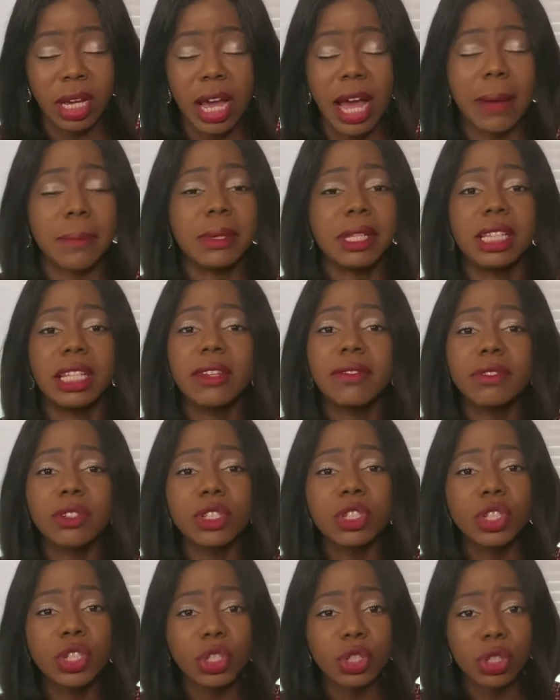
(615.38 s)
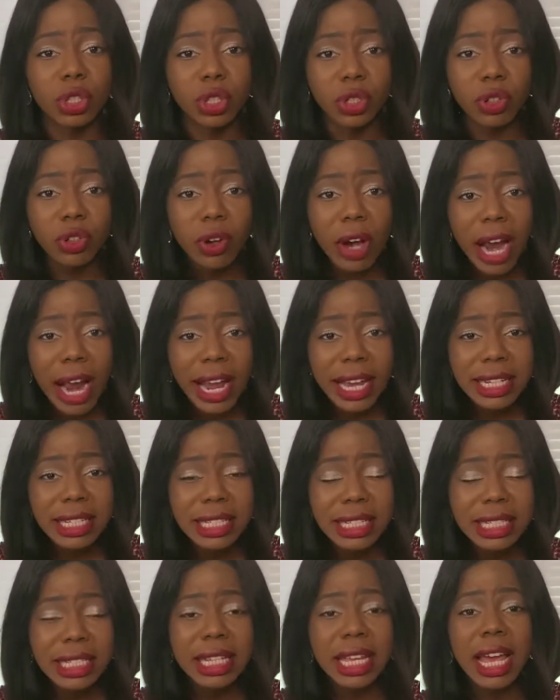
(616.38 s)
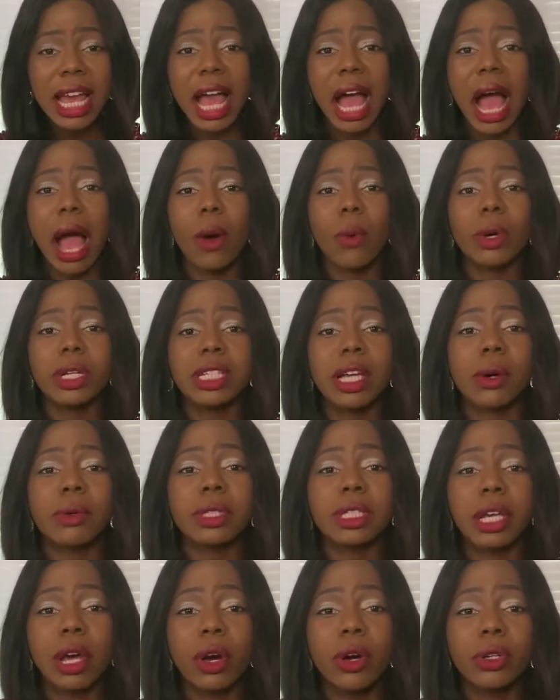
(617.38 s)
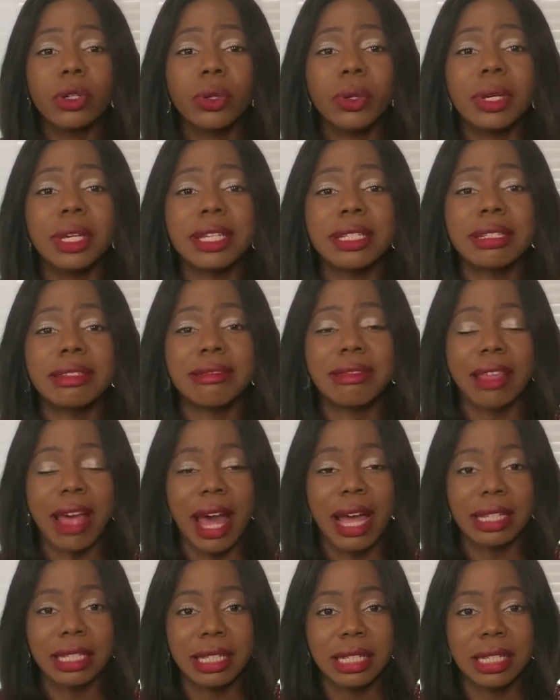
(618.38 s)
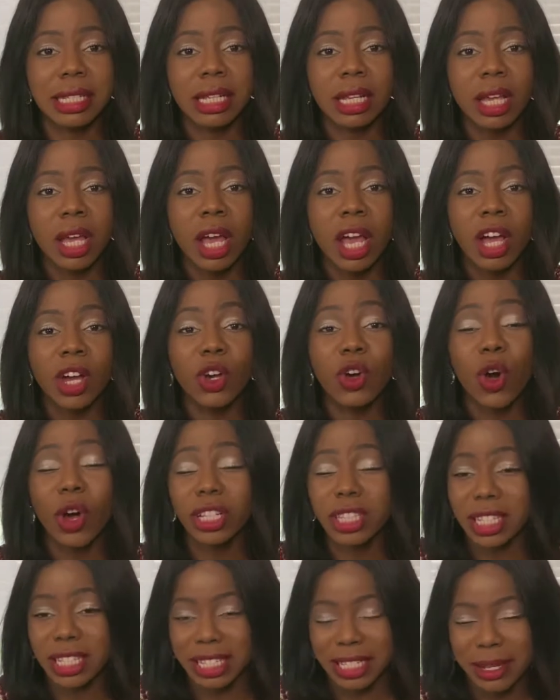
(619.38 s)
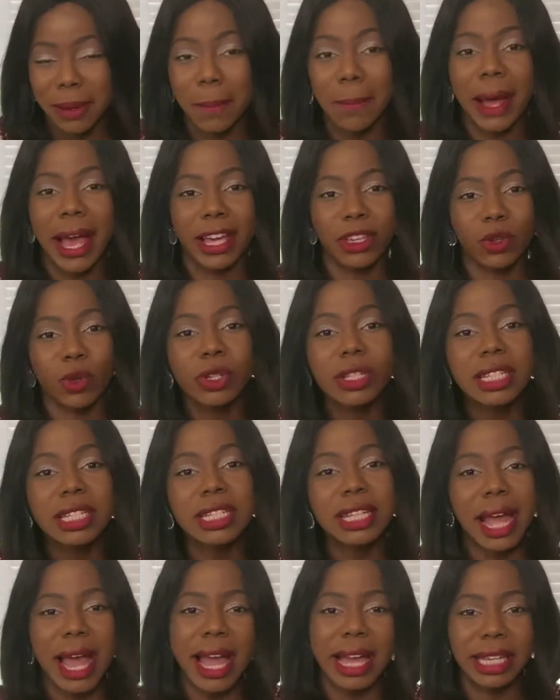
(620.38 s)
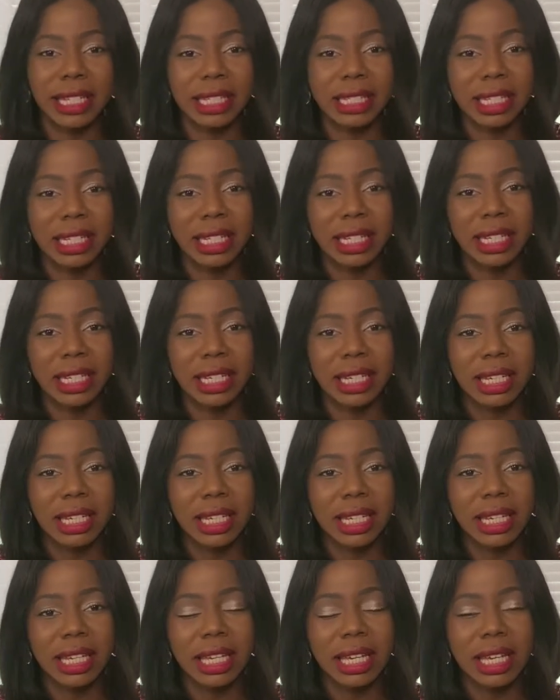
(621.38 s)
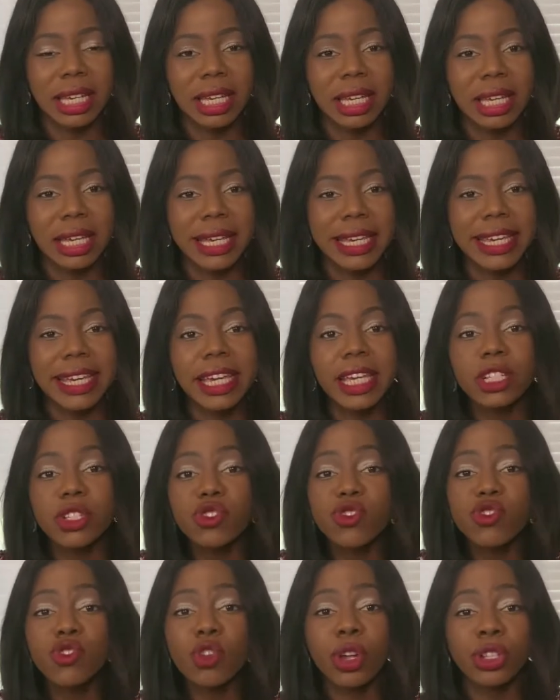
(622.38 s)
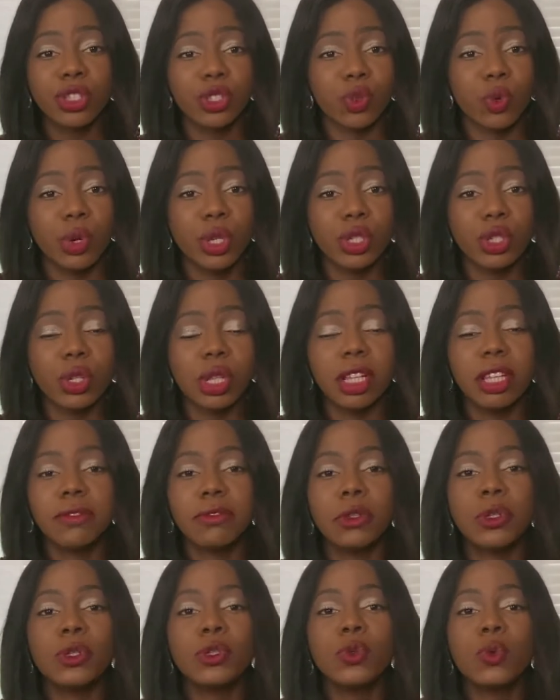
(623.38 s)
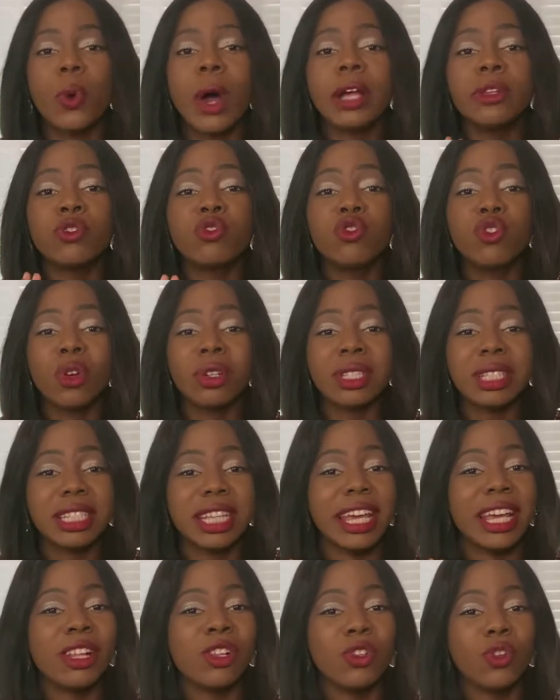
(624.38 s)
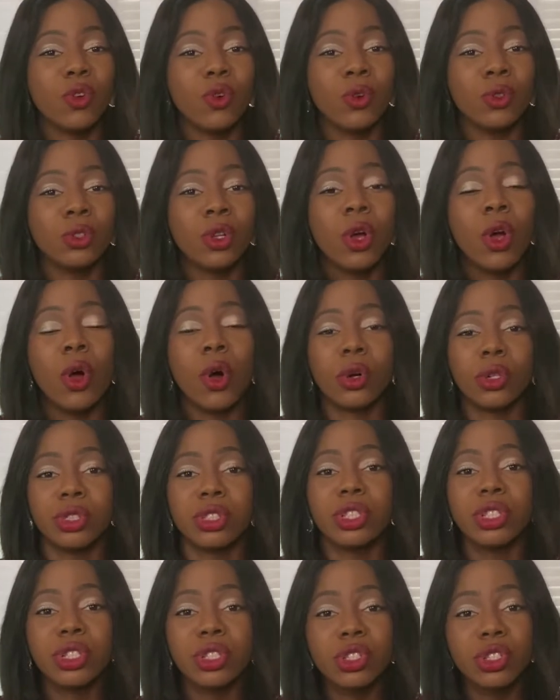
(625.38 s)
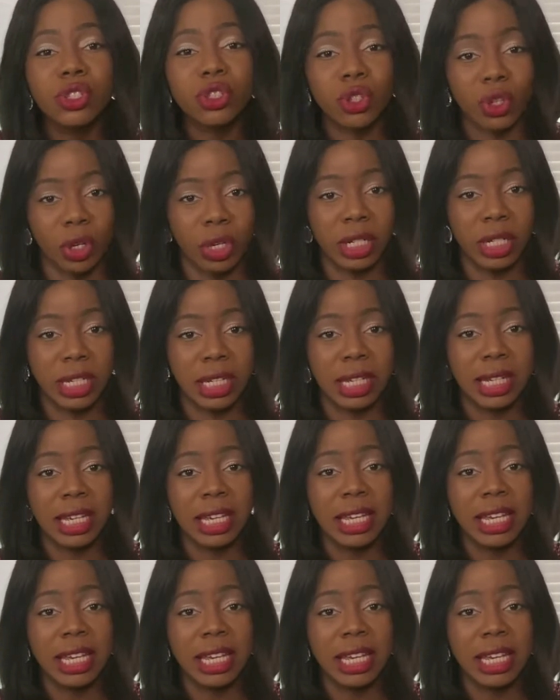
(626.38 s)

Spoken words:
I believe in Jesus Christ. And what I'll tell you is that God is by your side. He is not going to leave you. You are not alone on this journey.